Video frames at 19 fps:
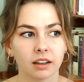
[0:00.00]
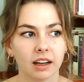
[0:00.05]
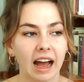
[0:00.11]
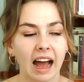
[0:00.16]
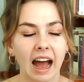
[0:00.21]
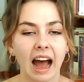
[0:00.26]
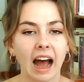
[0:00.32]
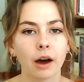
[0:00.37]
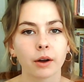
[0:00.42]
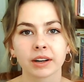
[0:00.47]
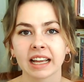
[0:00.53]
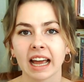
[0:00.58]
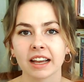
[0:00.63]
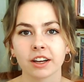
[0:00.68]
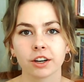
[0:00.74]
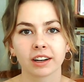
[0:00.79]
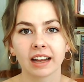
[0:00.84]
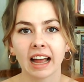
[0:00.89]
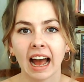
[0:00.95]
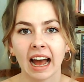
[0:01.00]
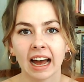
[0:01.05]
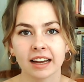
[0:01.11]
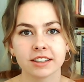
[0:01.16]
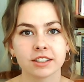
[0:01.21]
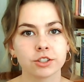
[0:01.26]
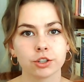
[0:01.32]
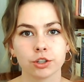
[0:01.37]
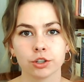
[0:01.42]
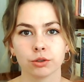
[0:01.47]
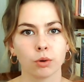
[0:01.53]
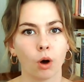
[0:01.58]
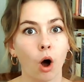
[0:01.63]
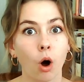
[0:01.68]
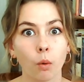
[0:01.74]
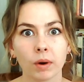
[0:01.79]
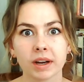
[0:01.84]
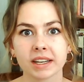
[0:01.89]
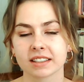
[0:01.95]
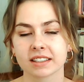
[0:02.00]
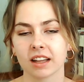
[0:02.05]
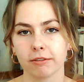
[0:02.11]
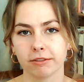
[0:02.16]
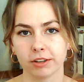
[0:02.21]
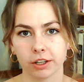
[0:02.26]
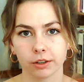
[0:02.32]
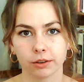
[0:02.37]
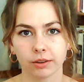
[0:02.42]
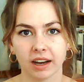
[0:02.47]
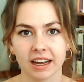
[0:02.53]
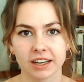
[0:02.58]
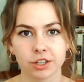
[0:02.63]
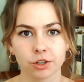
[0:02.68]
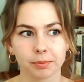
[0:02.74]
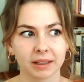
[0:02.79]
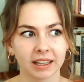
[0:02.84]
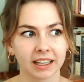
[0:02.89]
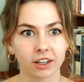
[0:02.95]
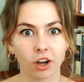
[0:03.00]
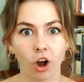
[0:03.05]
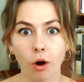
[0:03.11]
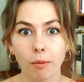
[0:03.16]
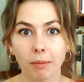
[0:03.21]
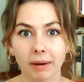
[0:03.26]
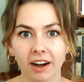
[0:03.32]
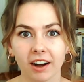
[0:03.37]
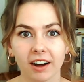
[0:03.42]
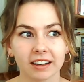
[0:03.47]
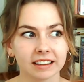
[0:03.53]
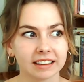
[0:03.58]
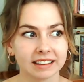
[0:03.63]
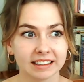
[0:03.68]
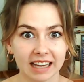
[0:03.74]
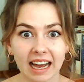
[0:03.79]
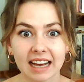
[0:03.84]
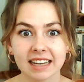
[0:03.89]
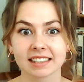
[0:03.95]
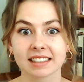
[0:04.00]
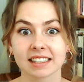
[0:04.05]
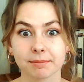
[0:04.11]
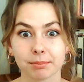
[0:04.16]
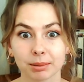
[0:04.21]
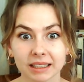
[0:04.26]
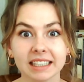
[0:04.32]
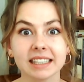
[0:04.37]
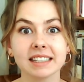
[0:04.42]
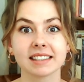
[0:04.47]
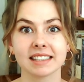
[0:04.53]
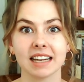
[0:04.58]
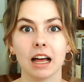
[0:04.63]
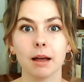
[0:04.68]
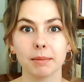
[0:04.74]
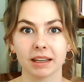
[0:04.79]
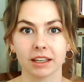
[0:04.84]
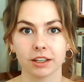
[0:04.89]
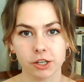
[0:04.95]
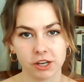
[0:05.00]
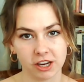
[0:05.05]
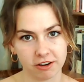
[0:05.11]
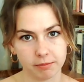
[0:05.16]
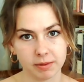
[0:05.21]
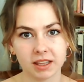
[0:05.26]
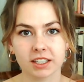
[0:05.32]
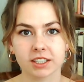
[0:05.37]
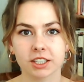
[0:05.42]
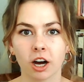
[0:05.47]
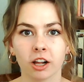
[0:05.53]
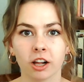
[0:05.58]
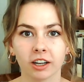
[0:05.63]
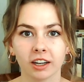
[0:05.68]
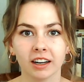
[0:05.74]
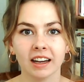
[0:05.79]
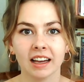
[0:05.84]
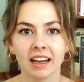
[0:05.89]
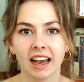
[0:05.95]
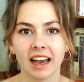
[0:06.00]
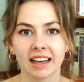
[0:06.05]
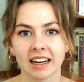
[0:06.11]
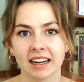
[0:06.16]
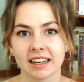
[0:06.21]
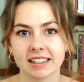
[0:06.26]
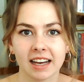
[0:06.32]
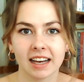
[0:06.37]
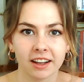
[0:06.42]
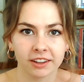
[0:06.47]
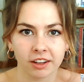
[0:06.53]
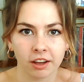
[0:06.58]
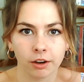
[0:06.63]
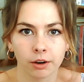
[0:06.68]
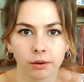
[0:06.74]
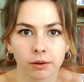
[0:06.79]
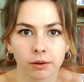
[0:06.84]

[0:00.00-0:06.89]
how to get your cat to always love you. And you'd be like, oh my God, yes, please tell me. You give me the $1 and I tell you,